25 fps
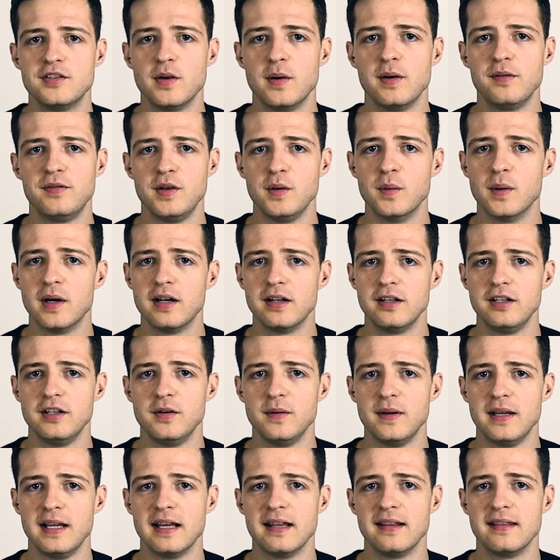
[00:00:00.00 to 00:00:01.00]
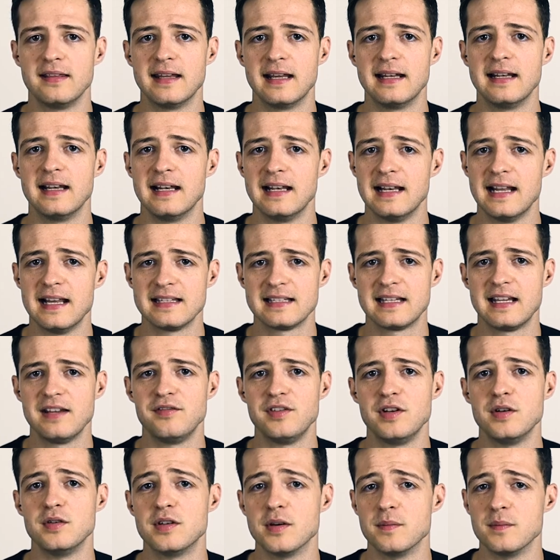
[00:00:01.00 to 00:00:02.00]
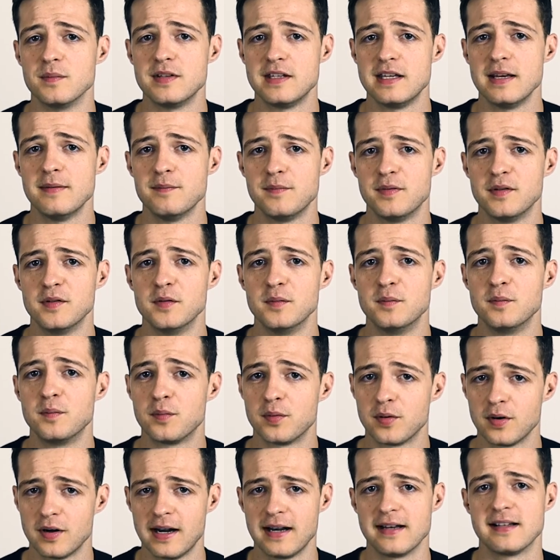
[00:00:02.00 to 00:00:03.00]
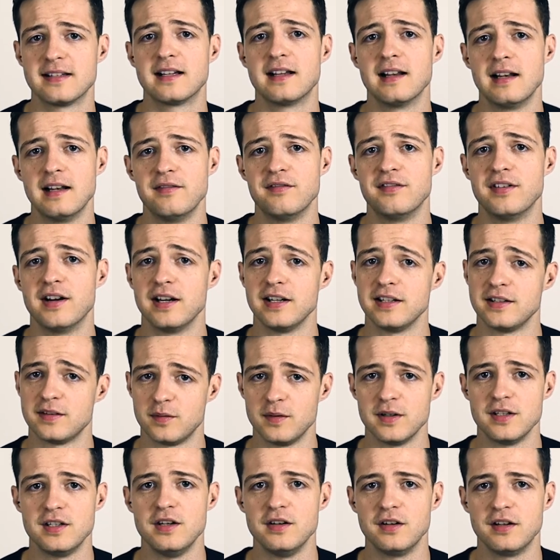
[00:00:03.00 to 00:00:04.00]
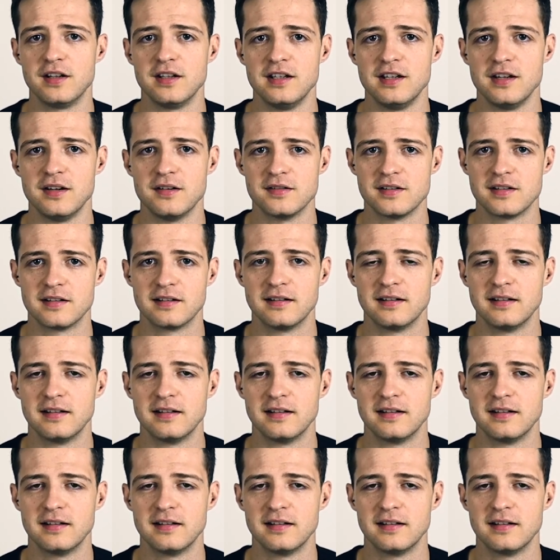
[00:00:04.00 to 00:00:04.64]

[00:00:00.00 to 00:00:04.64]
So if you are new here, then let's give you some simple, practical advice which you can use.